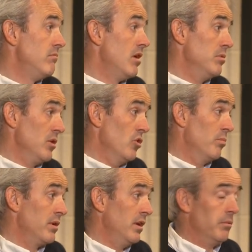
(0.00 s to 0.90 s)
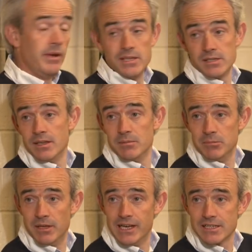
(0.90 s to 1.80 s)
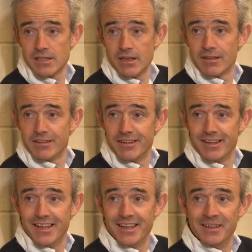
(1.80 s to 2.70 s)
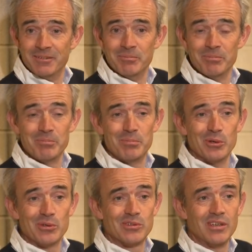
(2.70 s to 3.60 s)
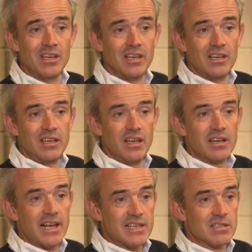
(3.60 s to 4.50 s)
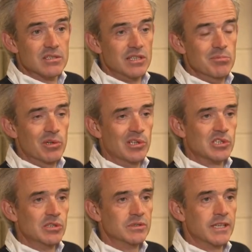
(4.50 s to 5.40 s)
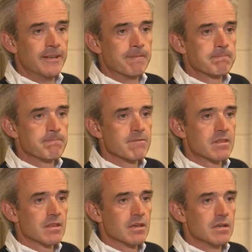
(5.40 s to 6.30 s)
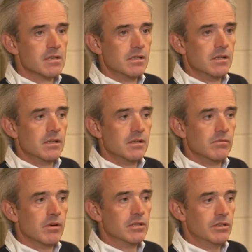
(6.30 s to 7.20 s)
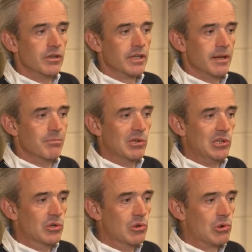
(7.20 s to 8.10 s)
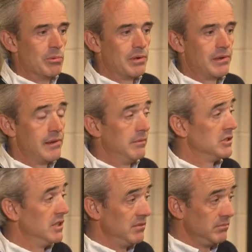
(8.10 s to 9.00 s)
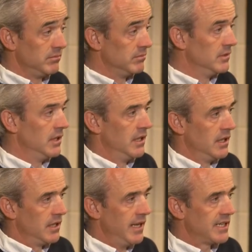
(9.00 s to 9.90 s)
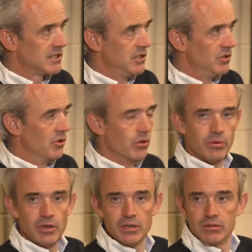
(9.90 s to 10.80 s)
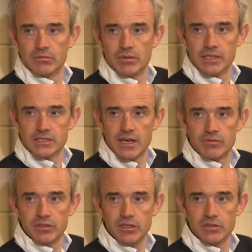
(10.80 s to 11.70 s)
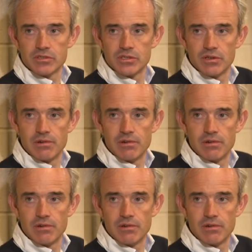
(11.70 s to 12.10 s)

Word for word: probably hoping on the Wednesday to be my last day. Um, but yeah, Classical Dream won on Tuesday. Wanted the right came by in the Gold Cup. I was sitting next to the door where I had sat for years.